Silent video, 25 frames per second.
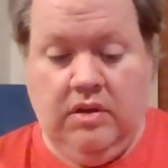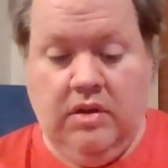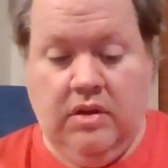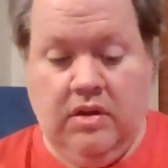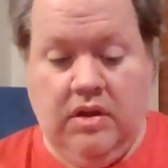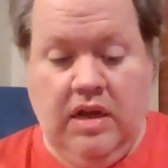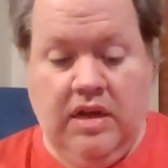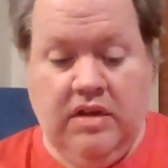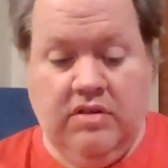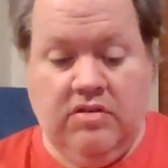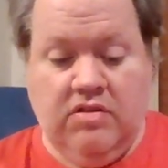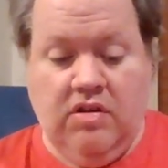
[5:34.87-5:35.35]

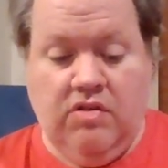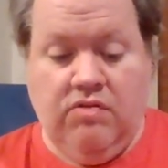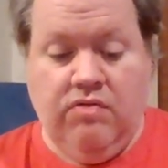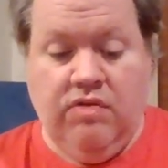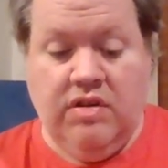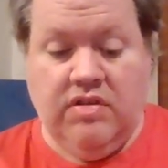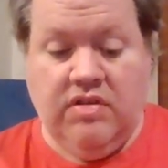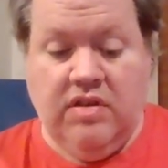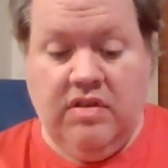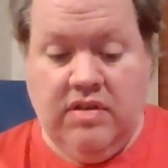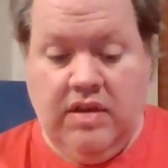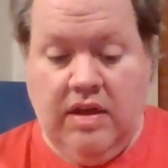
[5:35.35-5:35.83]
lies to
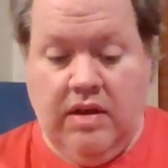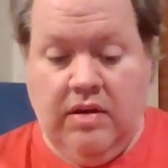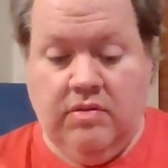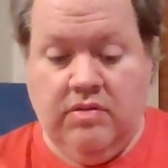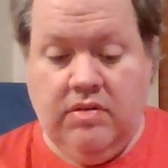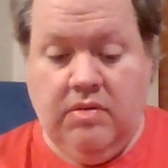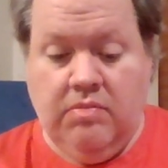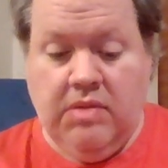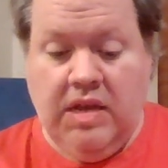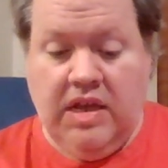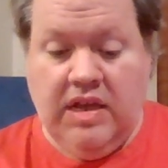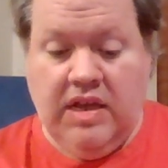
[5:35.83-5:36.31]
Chris, and
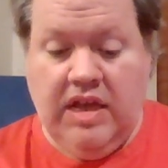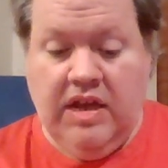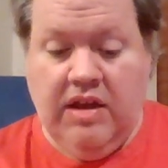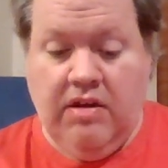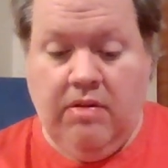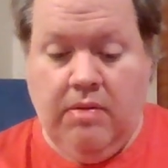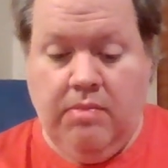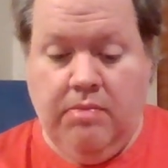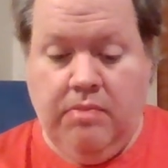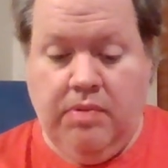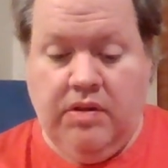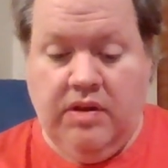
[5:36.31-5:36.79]
tells him that
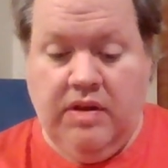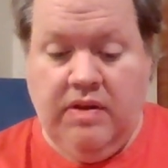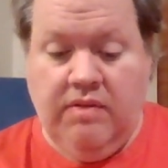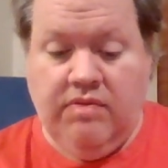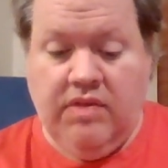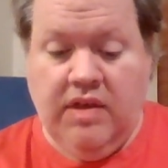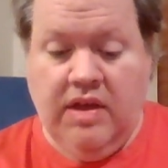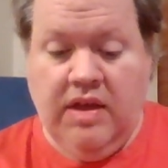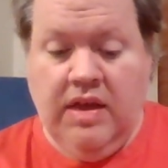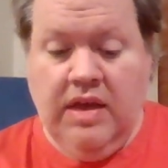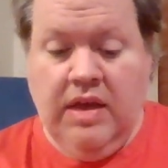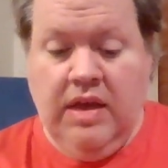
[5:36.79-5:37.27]
Karen
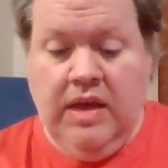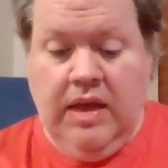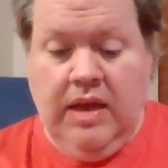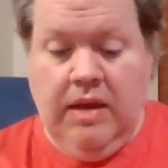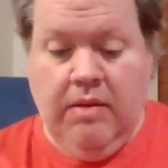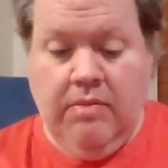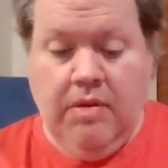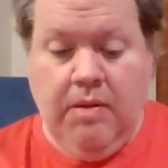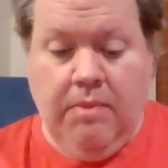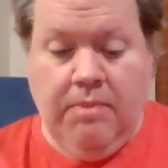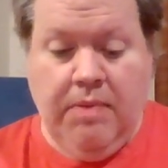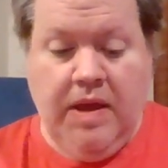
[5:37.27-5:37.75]
believes
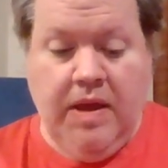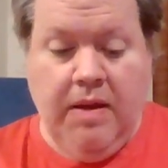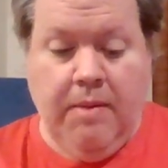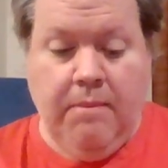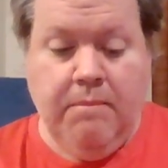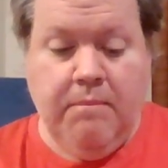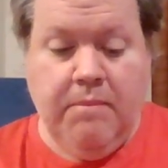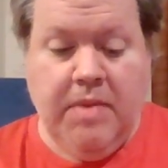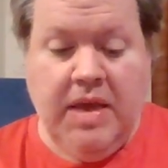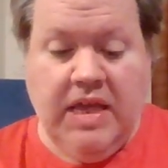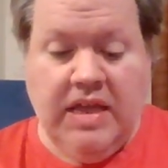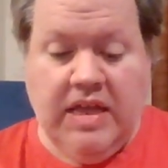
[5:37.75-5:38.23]
him to be a
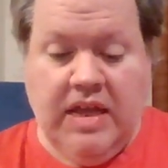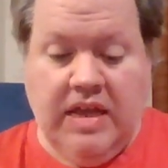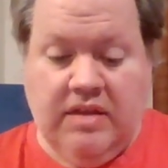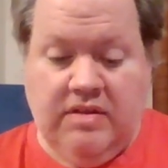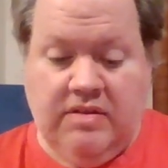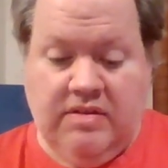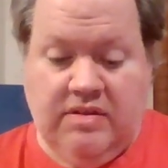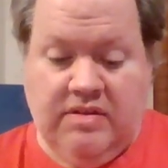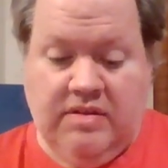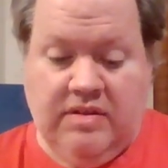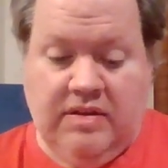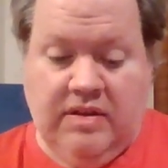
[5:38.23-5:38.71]

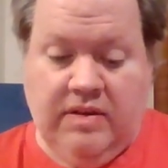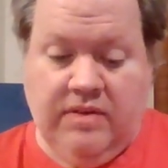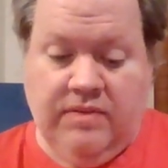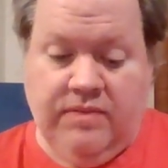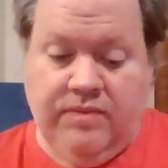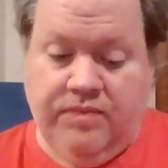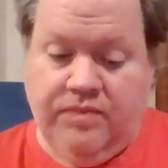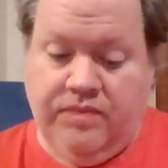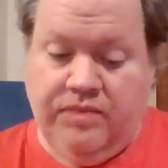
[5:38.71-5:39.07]
menace.